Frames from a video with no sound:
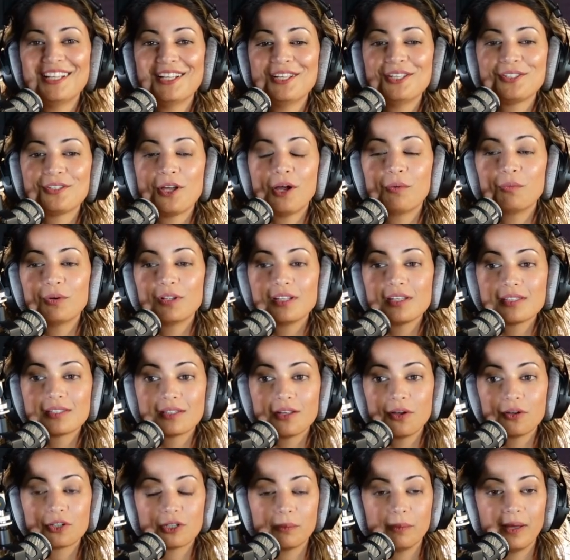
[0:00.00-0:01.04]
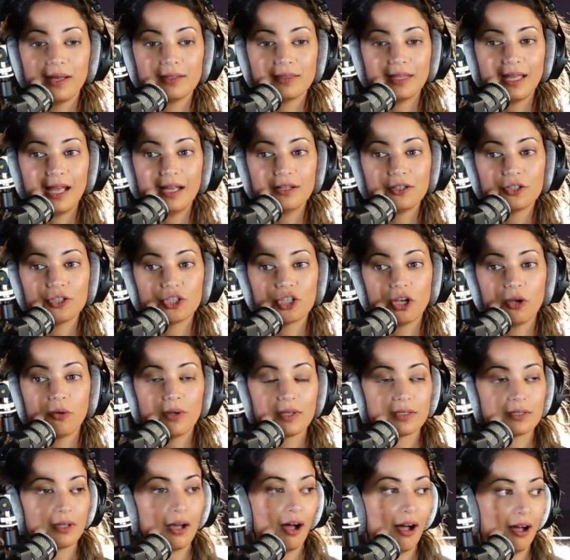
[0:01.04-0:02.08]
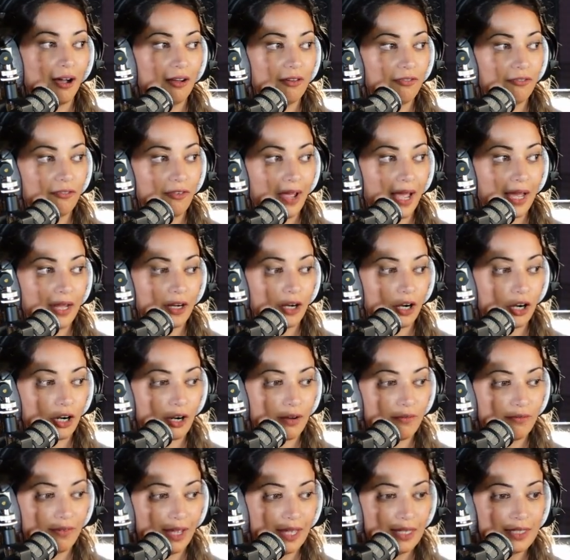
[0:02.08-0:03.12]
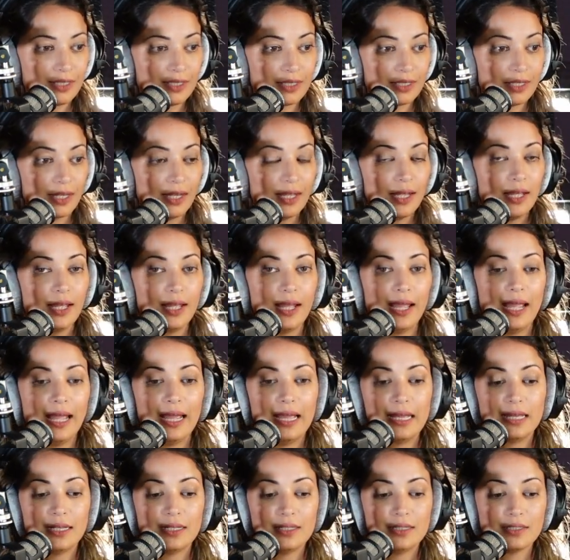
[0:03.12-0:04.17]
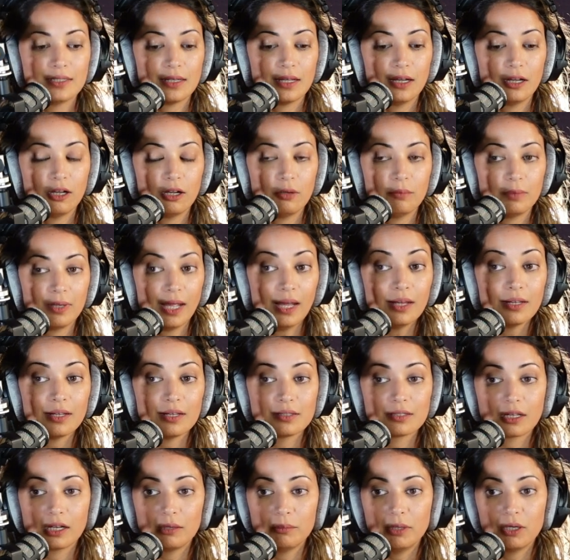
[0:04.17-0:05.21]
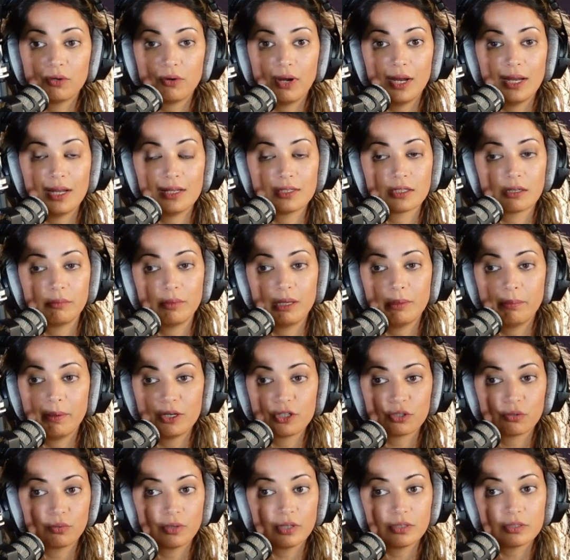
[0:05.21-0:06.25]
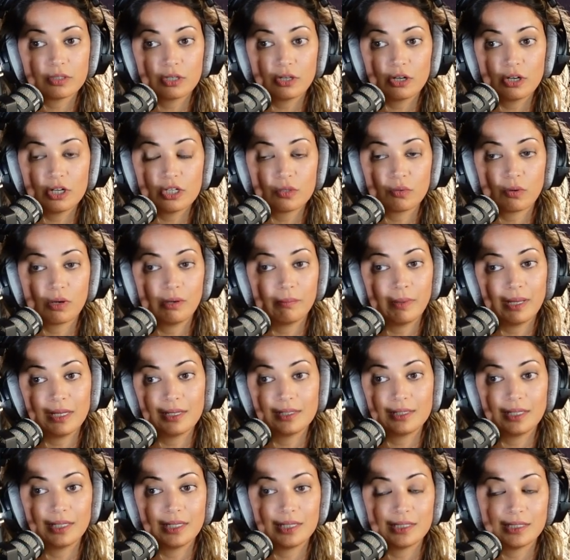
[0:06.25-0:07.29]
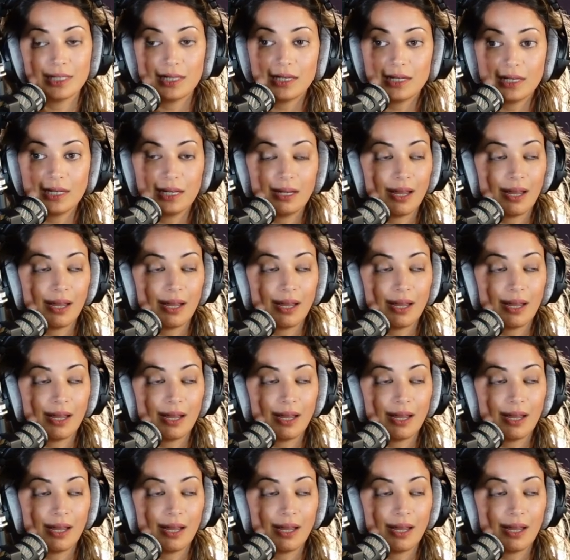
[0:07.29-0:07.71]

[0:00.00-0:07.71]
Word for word: so I'm really stoked about that to show us off at our event. And um, yeah, it's going to be great. It's going to be a bunch of realtors. We're going to be getting Lady Titty,